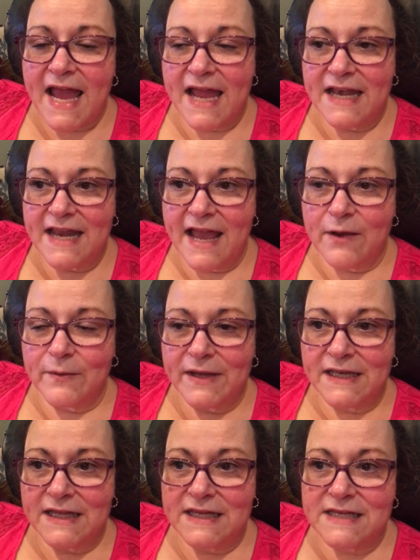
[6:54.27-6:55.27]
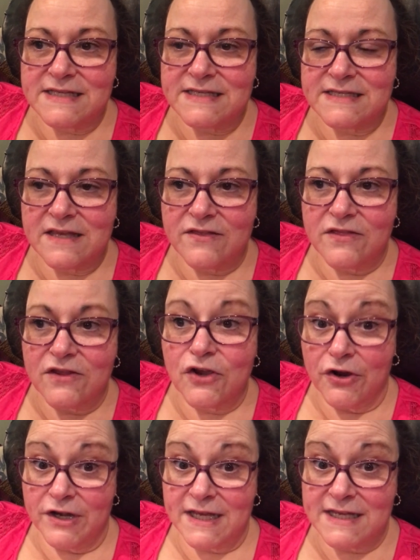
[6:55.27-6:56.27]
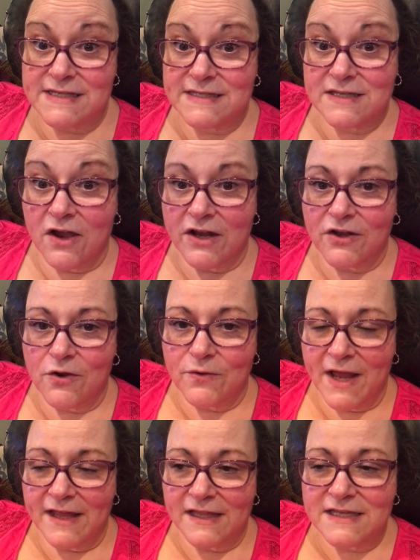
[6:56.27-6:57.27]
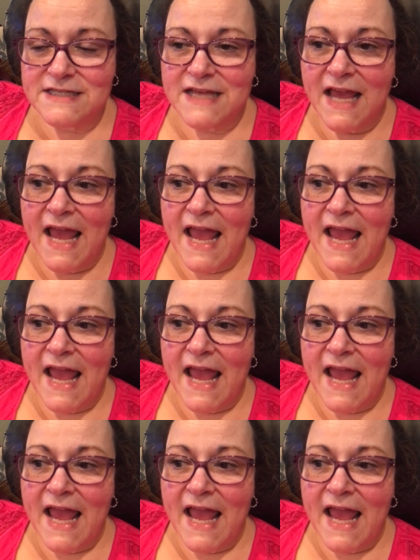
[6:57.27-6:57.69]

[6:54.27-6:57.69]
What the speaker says: and now it is Gurney's on Goat Island.